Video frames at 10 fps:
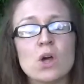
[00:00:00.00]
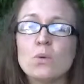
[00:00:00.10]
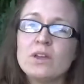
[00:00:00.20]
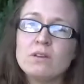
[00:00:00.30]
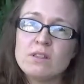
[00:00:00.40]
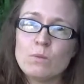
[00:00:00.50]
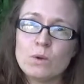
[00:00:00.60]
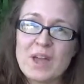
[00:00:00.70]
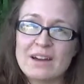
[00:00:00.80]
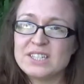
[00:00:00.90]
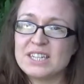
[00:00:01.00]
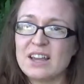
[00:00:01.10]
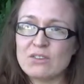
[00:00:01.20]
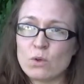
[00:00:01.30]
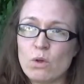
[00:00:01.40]
We use them when we have to
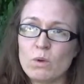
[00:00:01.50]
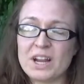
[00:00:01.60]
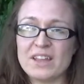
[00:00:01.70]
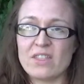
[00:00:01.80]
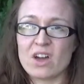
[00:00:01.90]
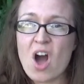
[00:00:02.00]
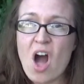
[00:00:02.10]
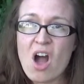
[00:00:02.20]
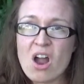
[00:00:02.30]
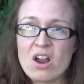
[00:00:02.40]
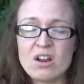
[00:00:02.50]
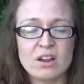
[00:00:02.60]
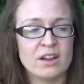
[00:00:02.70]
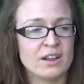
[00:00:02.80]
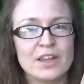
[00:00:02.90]
take schoolwork in the car.
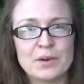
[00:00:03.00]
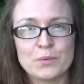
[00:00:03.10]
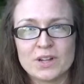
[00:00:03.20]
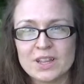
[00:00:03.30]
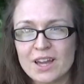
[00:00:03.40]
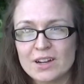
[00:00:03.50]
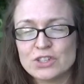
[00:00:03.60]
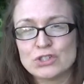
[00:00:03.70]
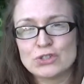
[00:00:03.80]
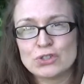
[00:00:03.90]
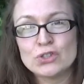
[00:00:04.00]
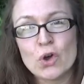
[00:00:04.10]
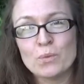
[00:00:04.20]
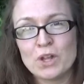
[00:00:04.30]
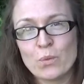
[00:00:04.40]
There really are just
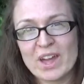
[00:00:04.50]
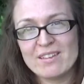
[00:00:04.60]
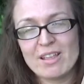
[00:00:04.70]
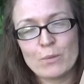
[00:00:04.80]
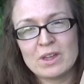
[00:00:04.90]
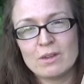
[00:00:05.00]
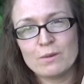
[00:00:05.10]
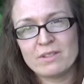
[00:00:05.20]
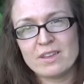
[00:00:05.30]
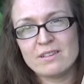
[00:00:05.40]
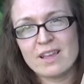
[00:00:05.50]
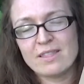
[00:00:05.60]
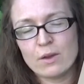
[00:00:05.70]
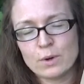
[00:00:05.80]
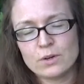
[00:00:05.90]
so many ways that we use these
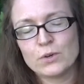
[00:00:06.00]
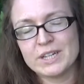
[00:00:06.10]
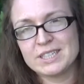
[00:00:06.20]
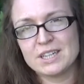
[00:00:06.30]
and they were crazy